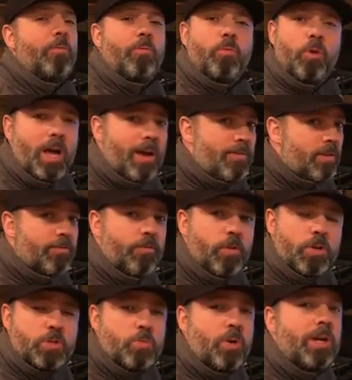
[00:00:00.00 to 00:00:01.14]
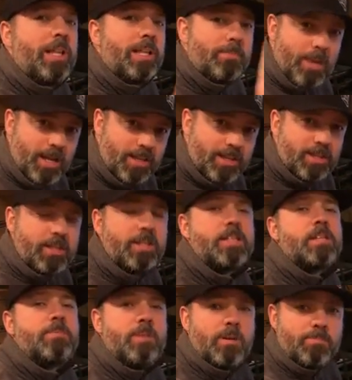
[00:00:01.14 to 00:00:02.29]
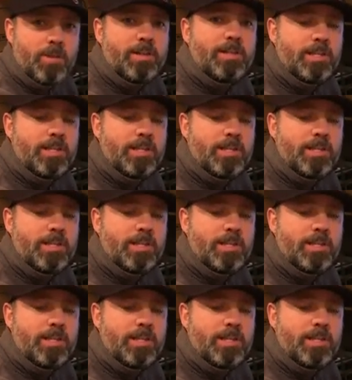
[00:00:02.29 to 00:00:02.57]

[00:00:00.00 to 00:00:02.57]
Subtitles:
We'll have the first one in a month because it's going to be a monthly